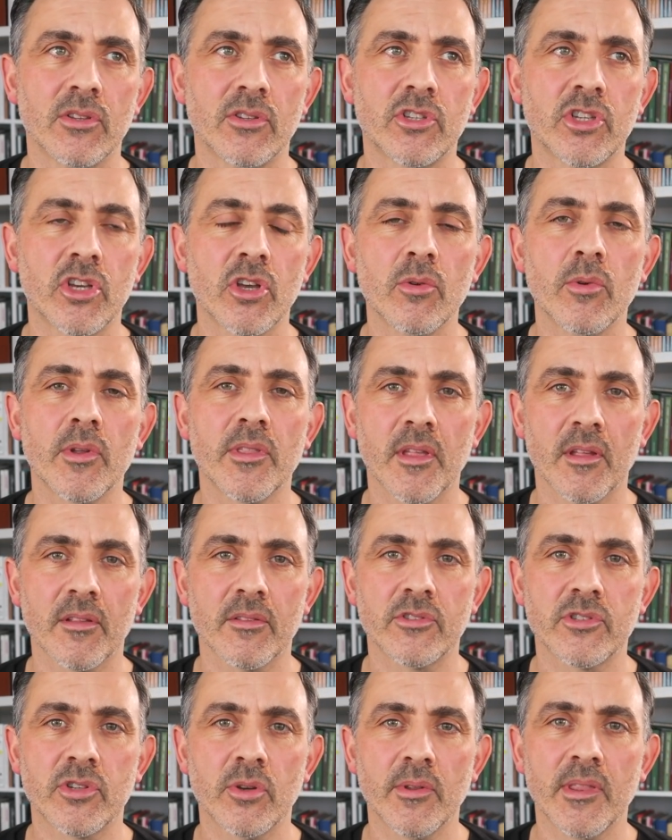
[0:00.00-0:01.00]
two of
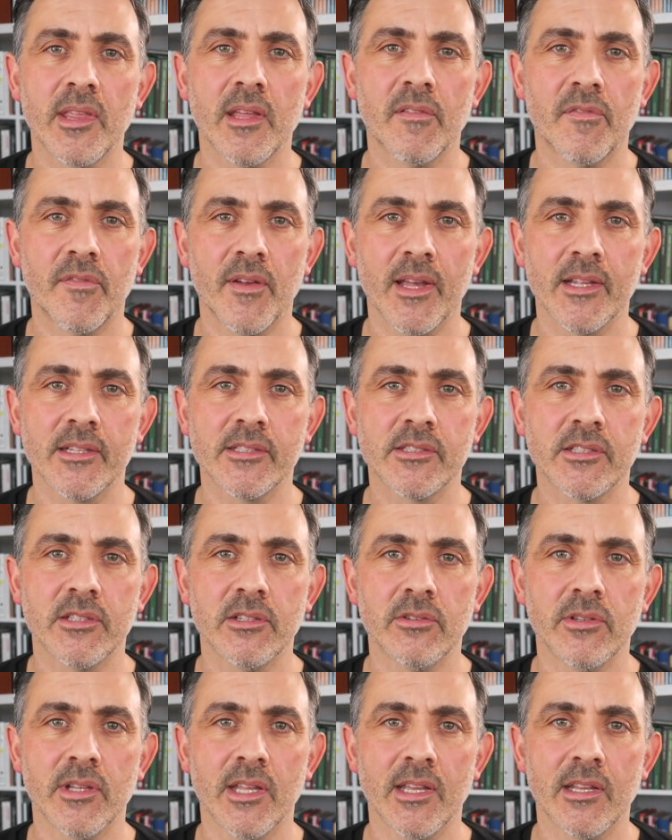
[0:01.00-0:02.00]
the effects
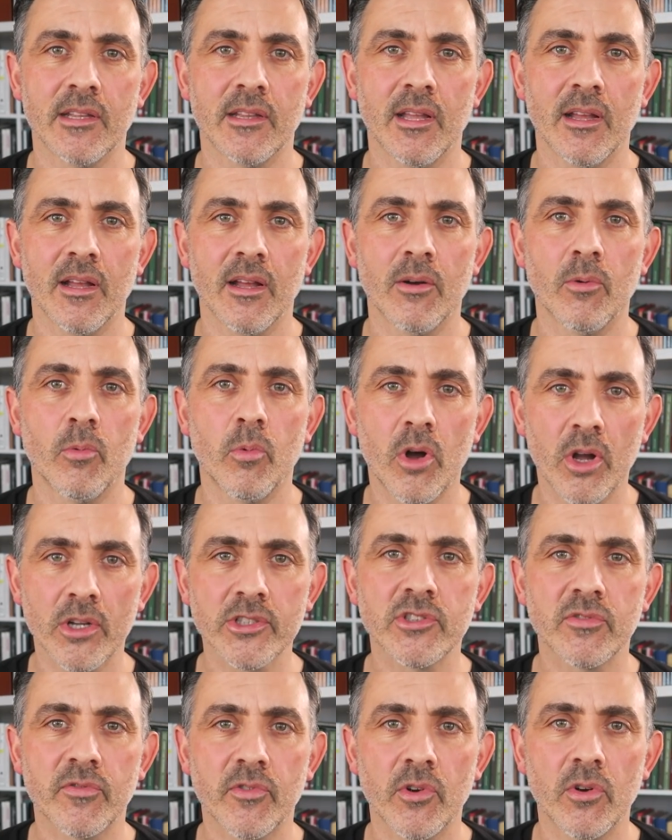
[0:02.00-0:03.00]
you need a
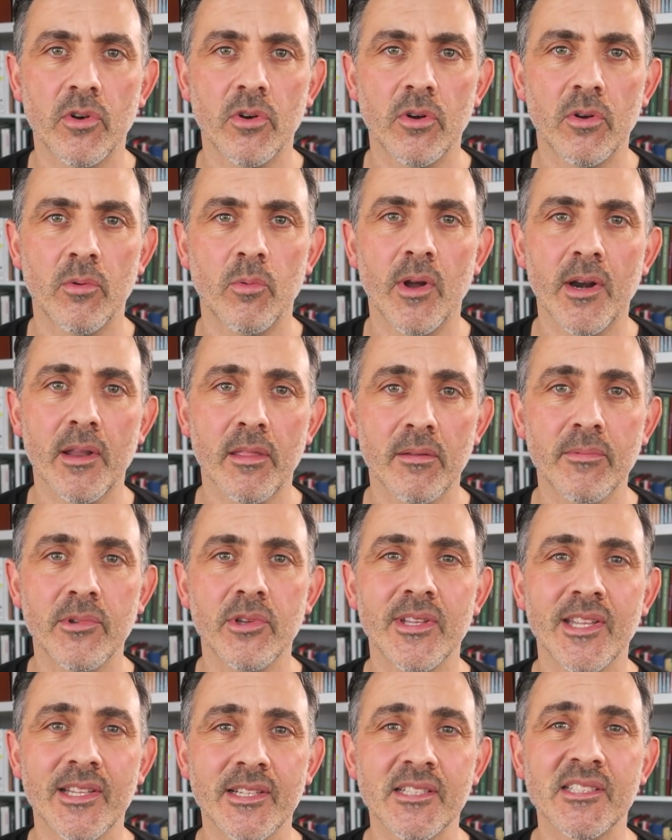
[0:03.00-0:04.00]
watch for. One of them
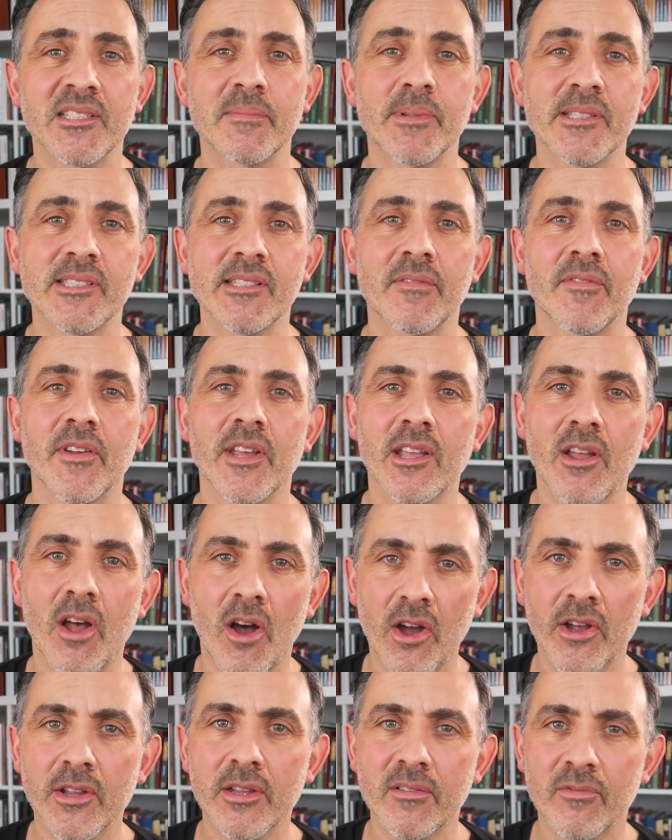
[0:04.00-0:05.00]
you need a specific
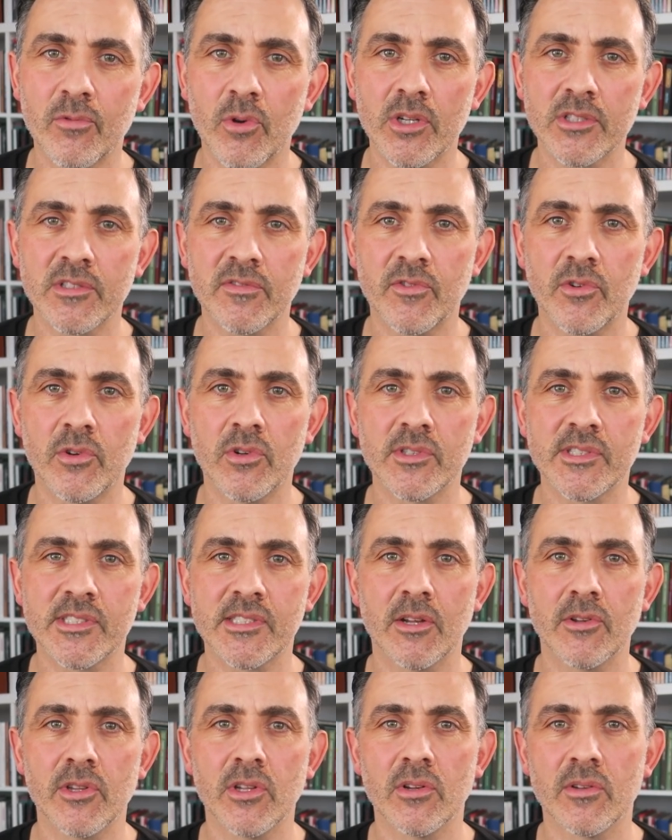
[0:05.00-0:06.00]
kind of watch for,
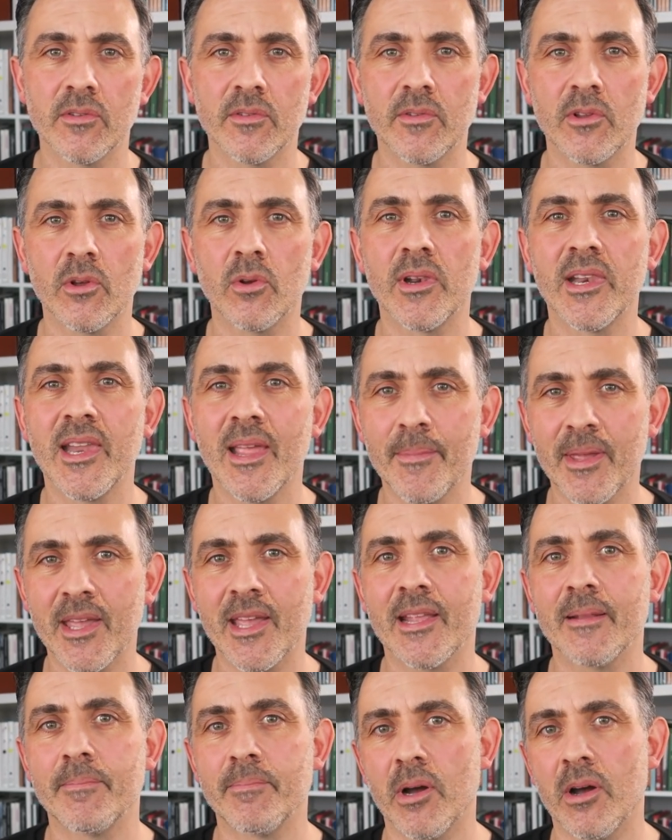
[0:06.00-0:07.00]
so you're
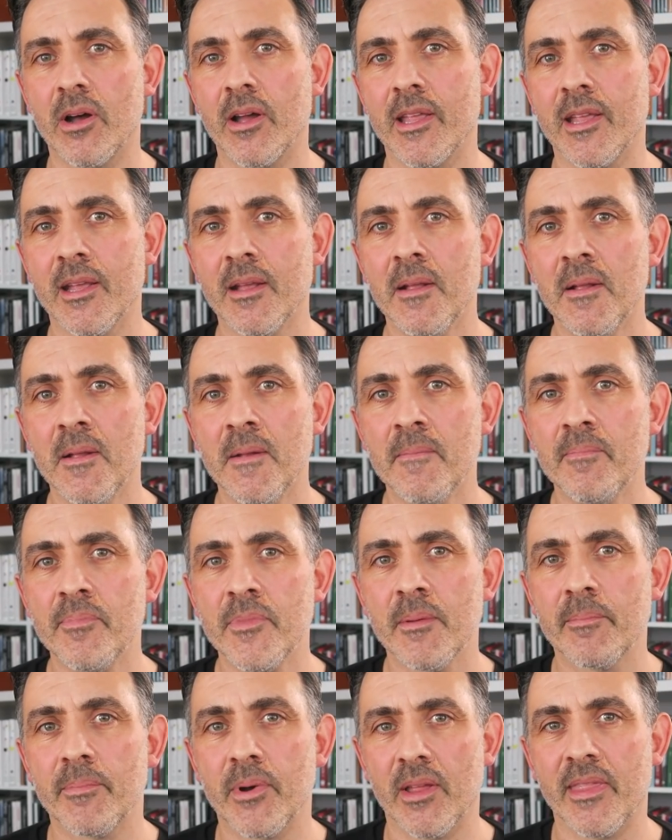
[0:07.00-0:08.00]
limited by
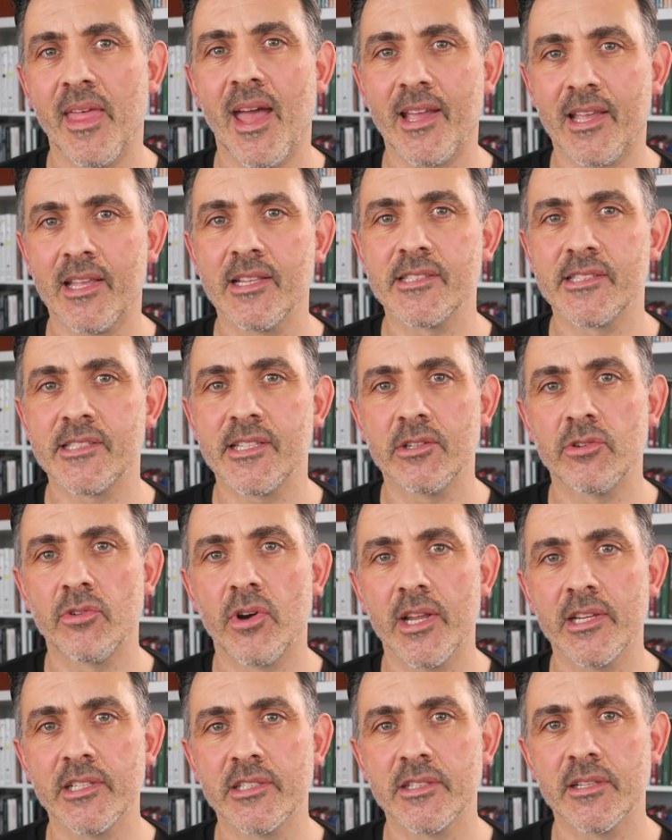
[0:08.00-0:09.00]
that
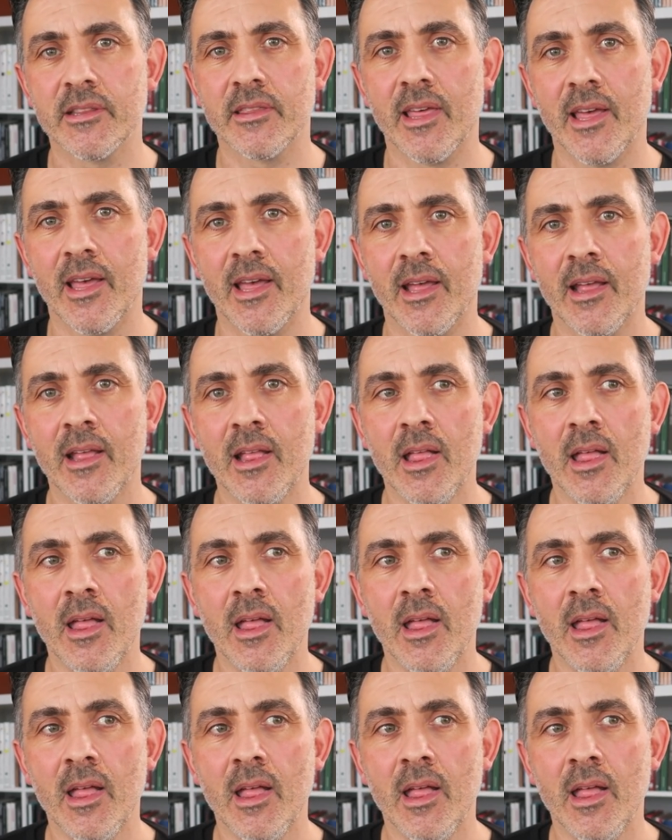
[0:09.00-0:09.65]
consideration there.